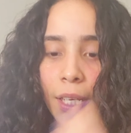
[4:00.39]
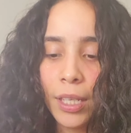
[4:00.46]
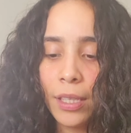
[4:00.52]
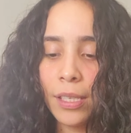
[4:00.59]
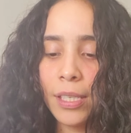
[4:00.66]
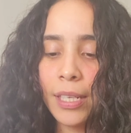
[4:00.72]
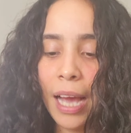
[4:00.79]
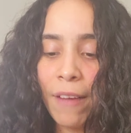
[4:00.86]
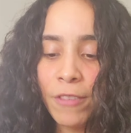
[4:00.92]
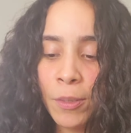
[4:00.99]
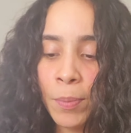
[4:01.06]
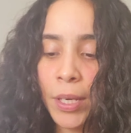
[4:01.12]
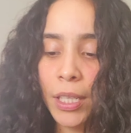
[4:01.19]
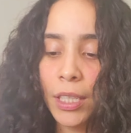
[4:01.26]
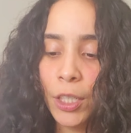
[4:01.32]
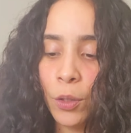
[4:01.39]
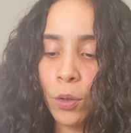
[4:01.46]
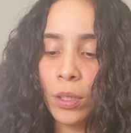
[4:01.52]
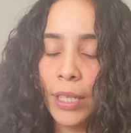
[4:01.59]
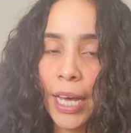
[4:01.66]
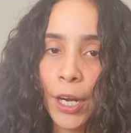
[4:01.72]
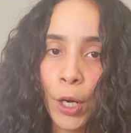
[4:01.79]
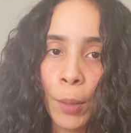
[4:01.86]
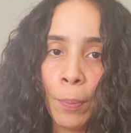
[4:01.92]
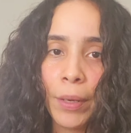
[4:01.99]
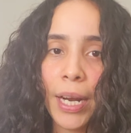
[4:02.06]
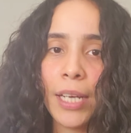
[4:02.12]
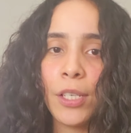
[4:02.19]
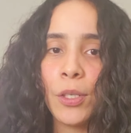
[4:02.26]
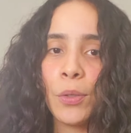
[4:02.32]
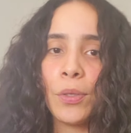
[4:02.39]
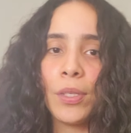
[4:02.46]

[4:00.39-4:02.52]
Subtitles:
Doesn't have to be a literal letter, but I do